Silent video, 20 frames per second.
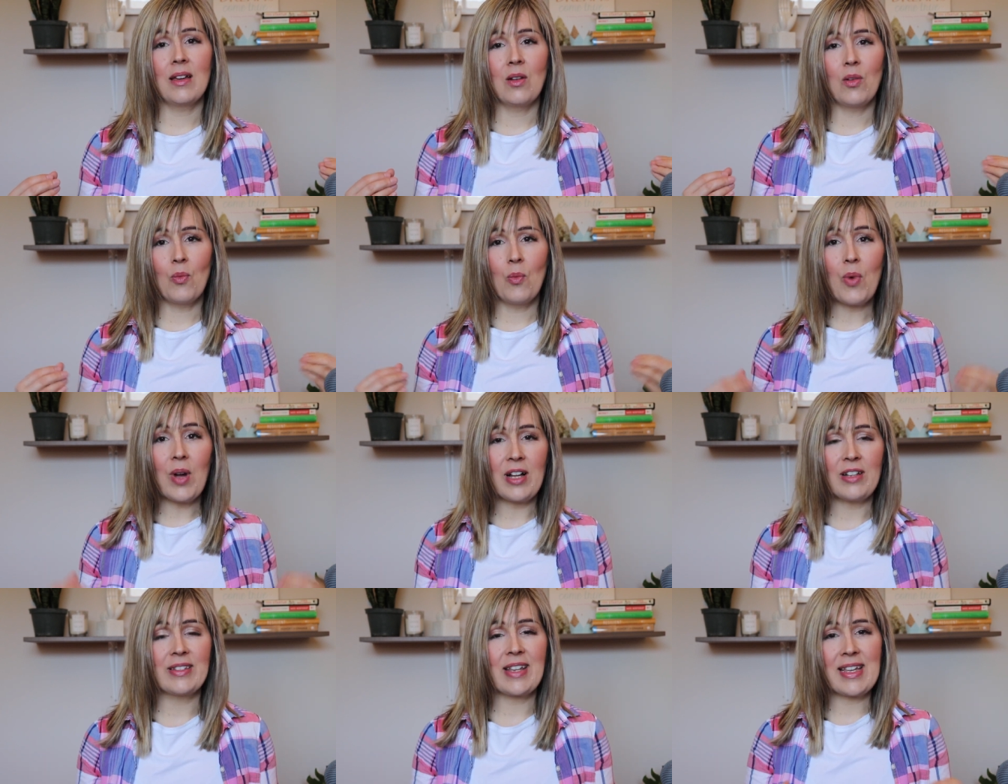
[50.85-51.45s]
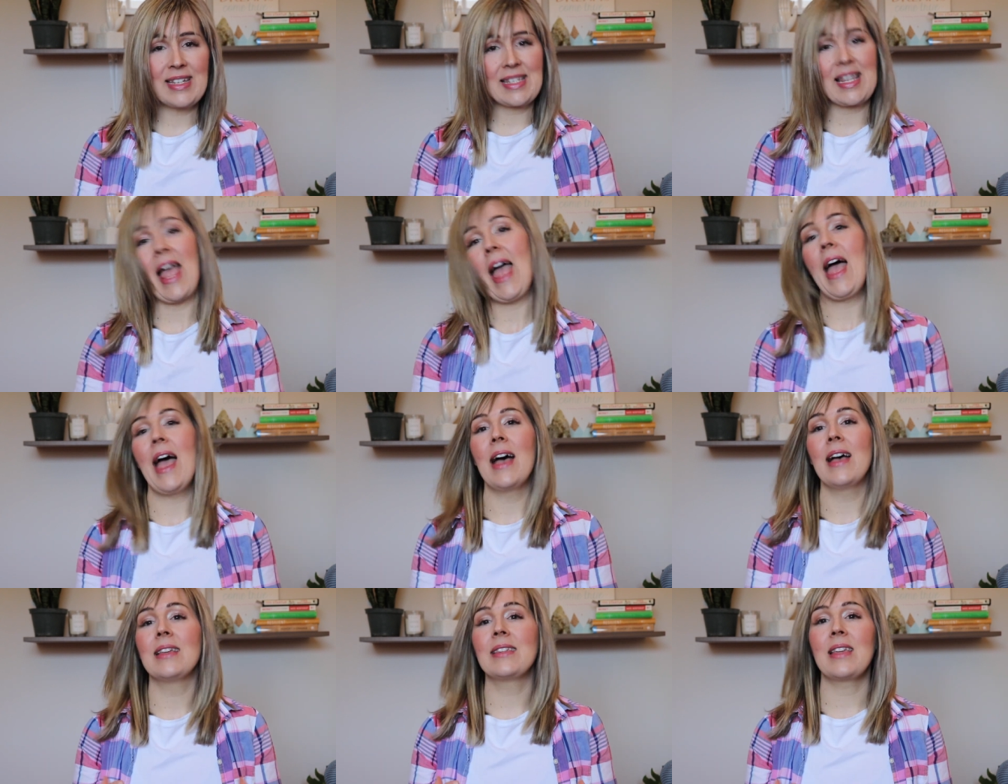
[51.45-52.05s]
wellness
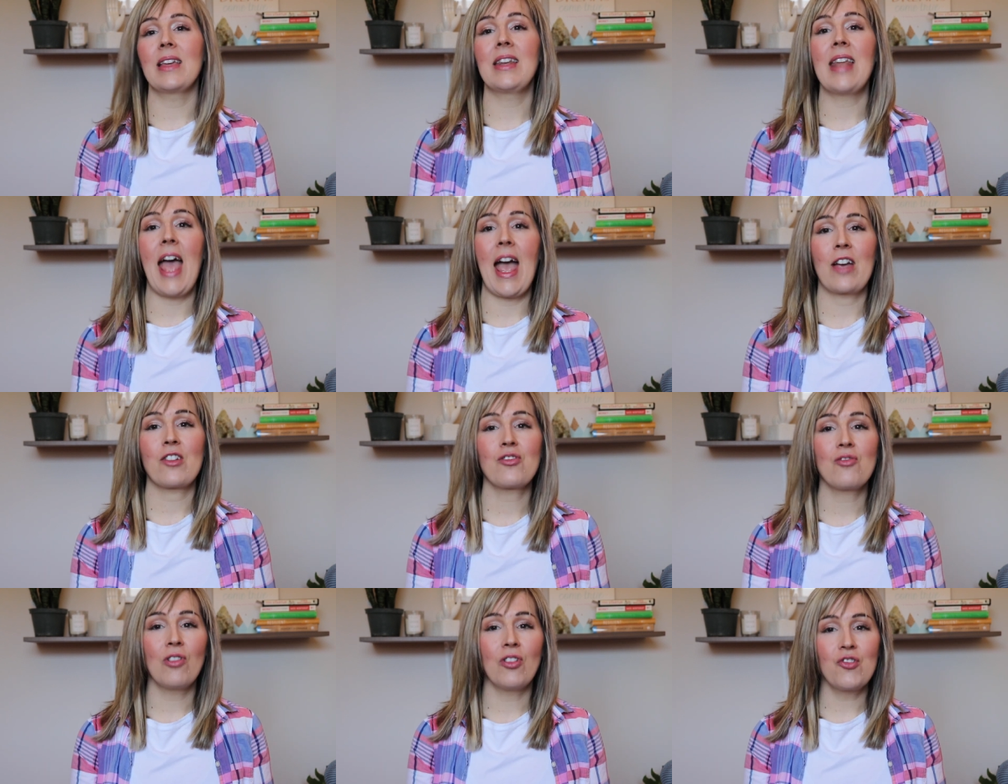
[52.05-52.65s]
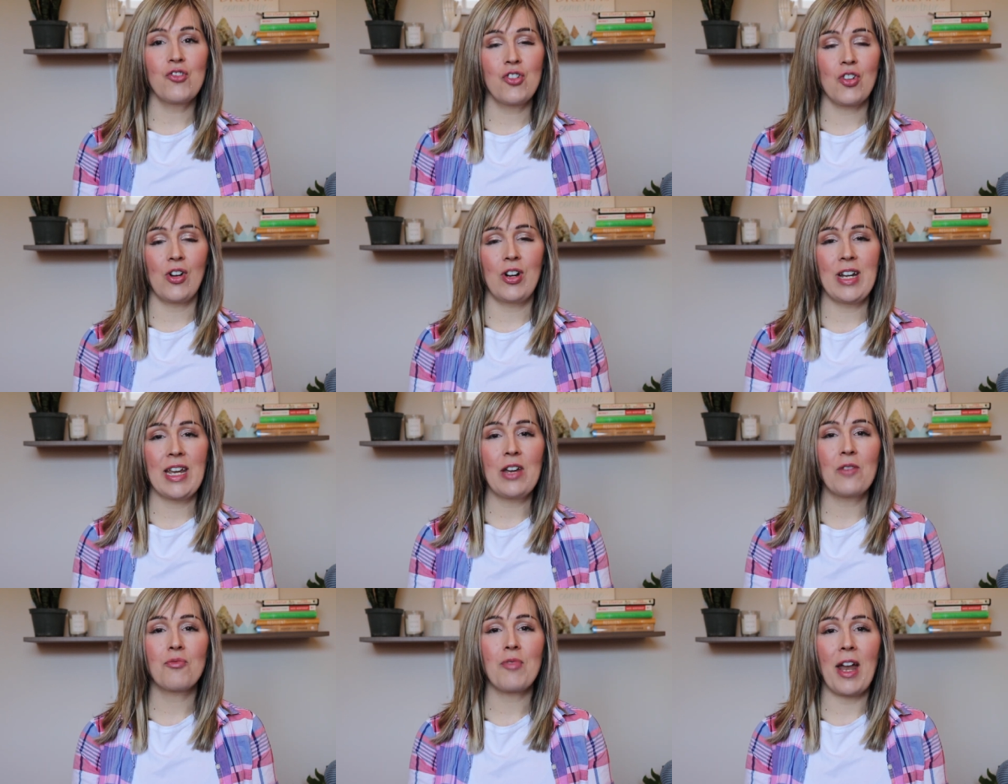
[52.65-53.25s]
as an actual
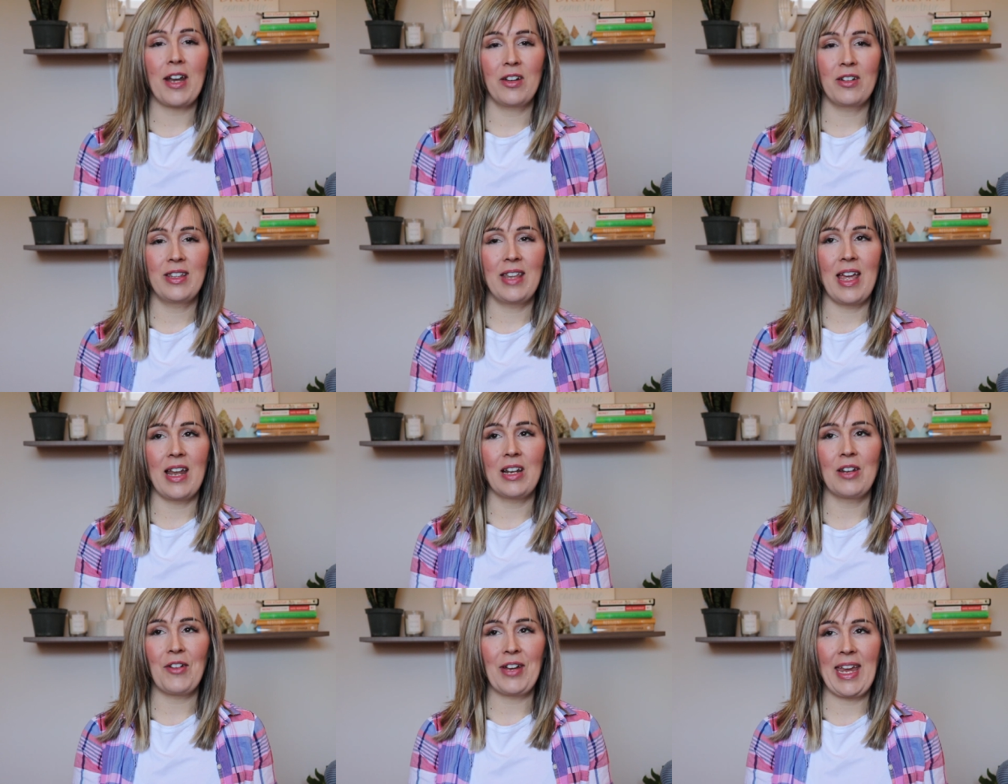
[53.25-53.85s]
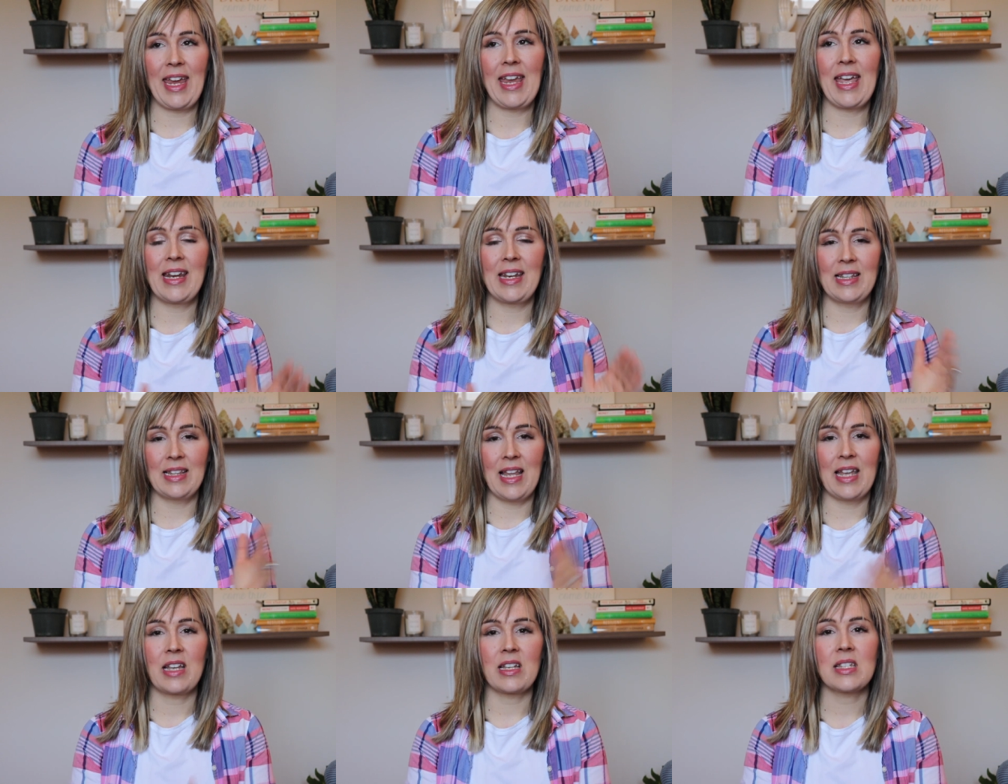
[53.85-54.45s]
journey rather than looking at it
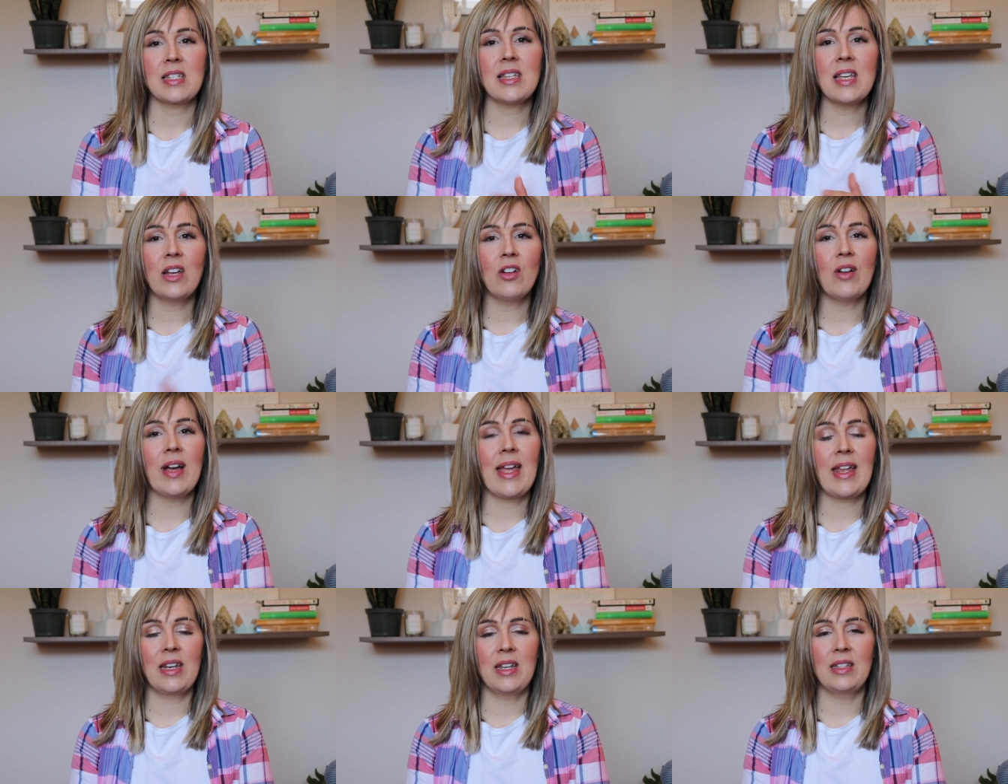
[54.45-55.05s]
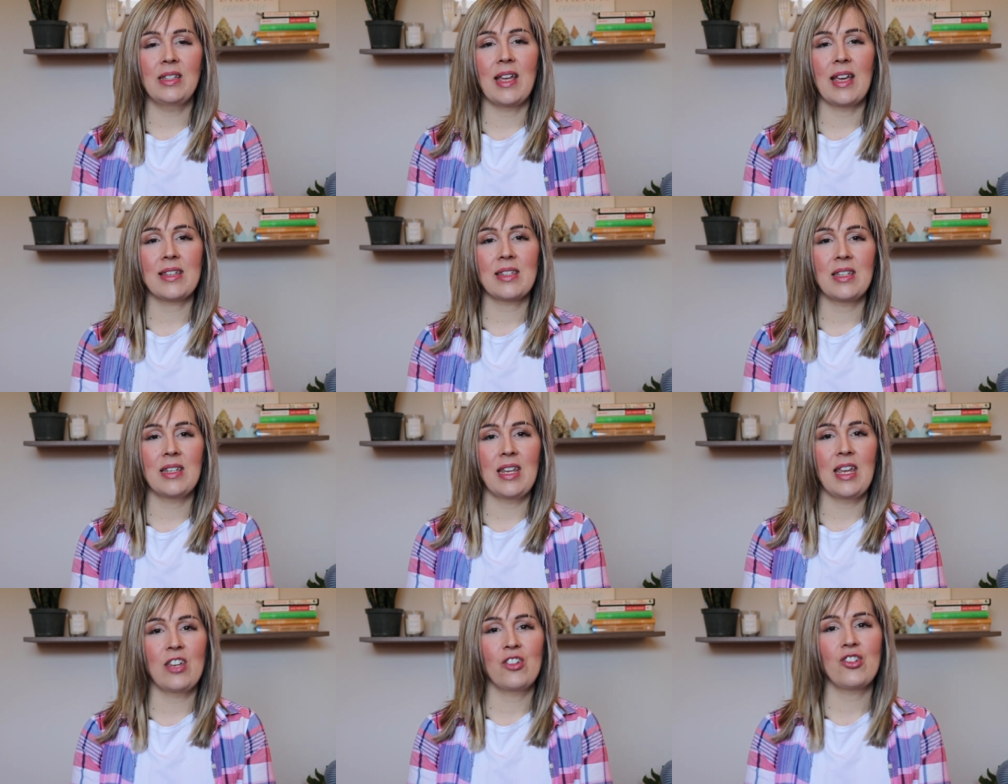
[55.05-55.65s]
like a single-handed
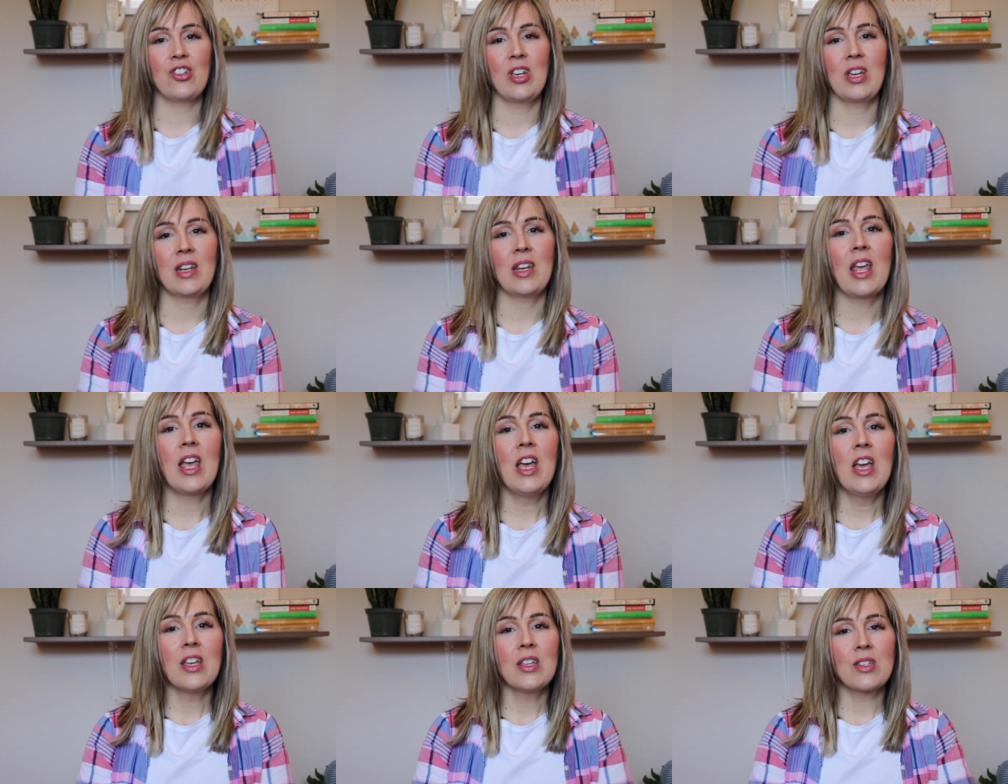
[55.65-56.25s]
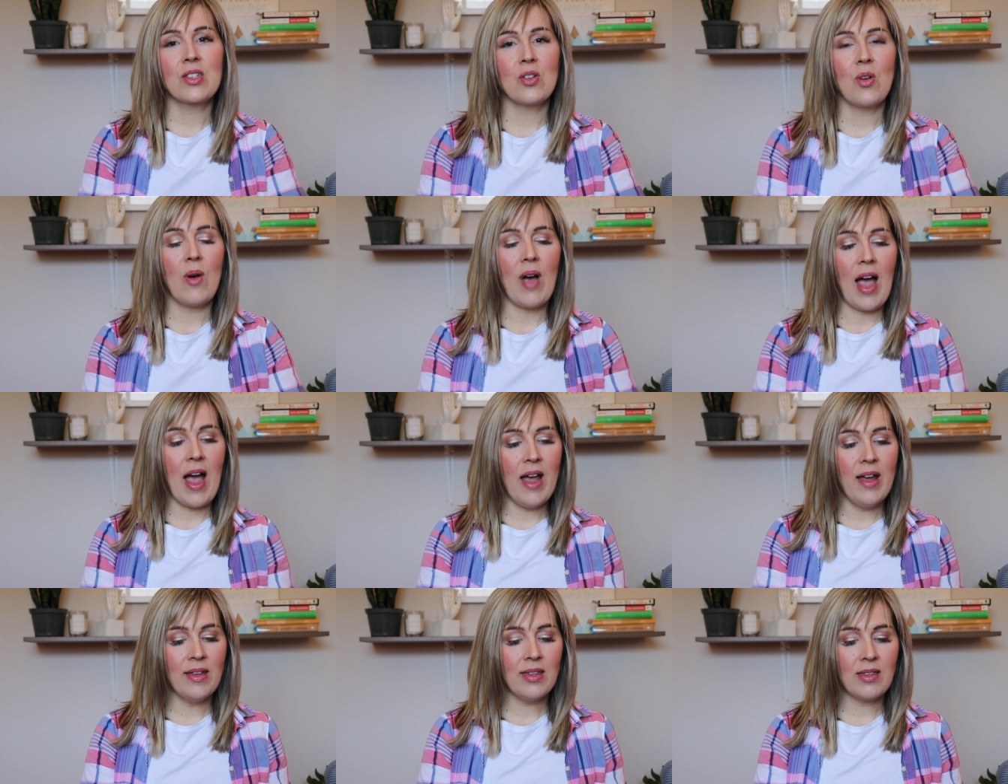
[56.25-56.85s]
destination so
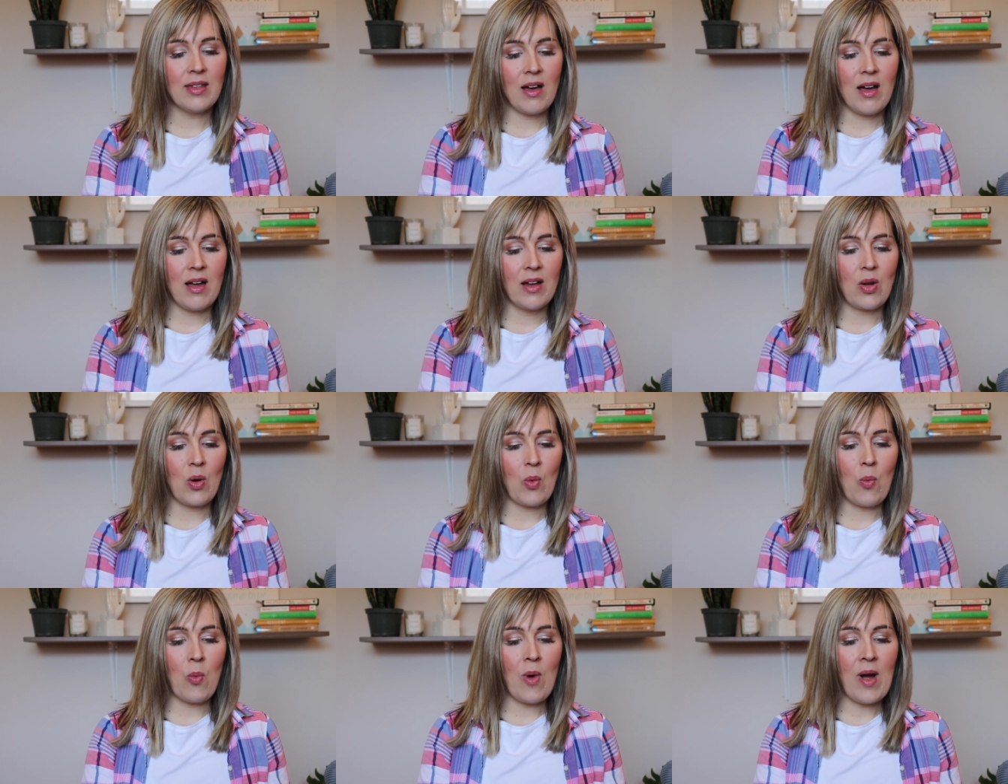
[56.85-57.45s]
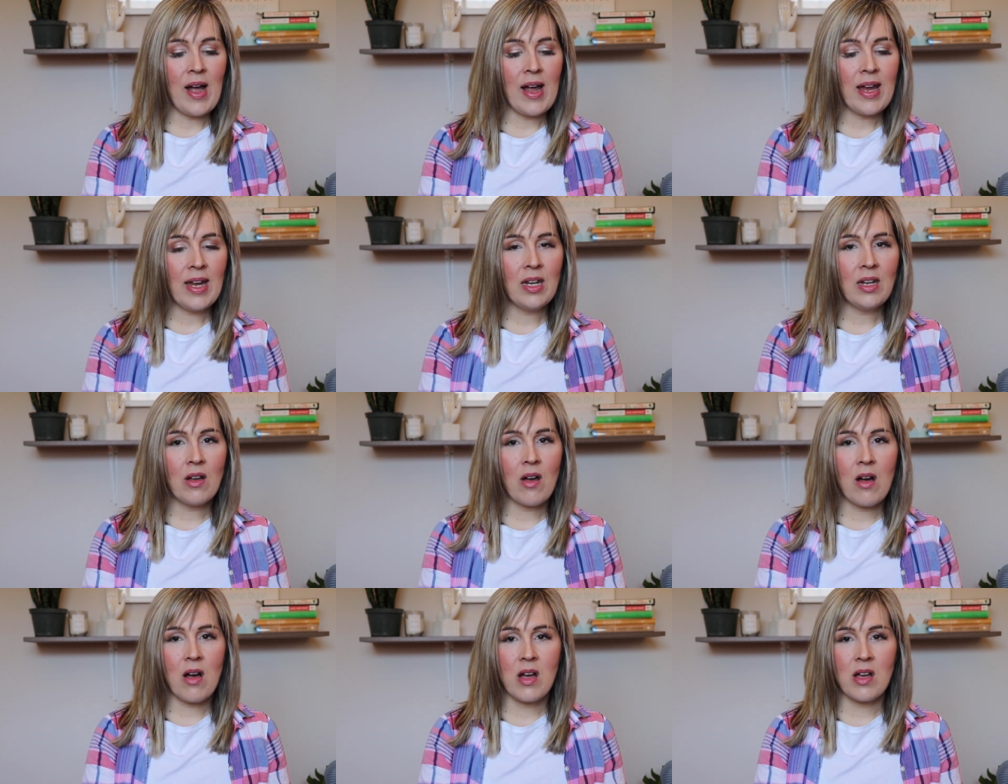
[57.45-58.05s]
i thought why
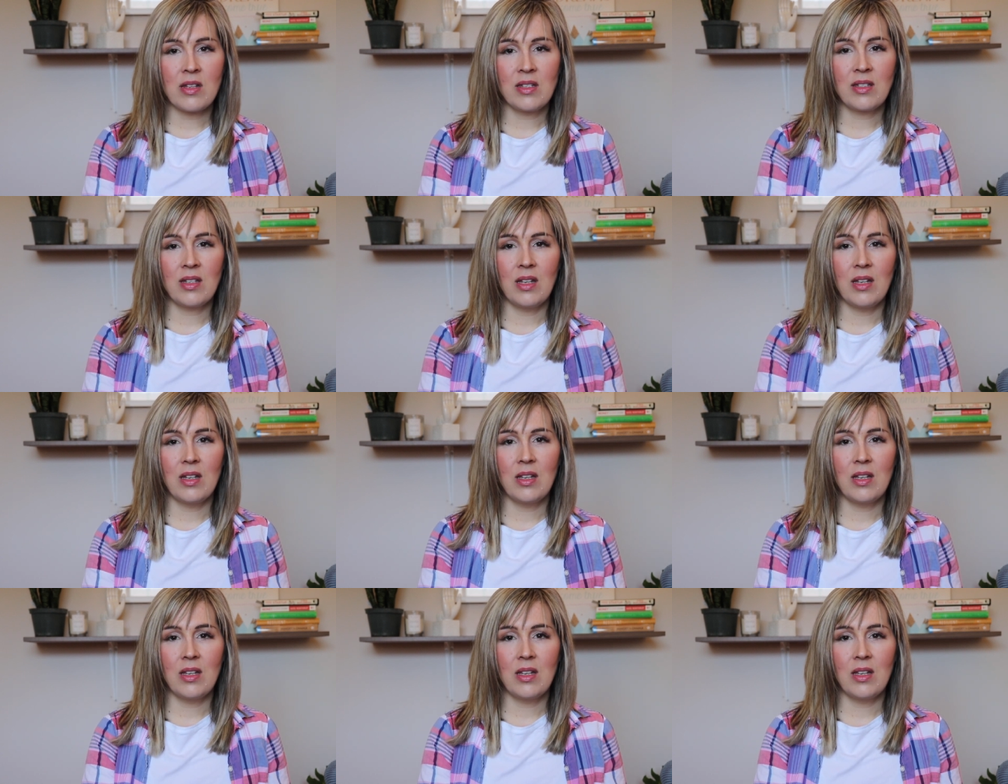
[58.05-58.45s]
not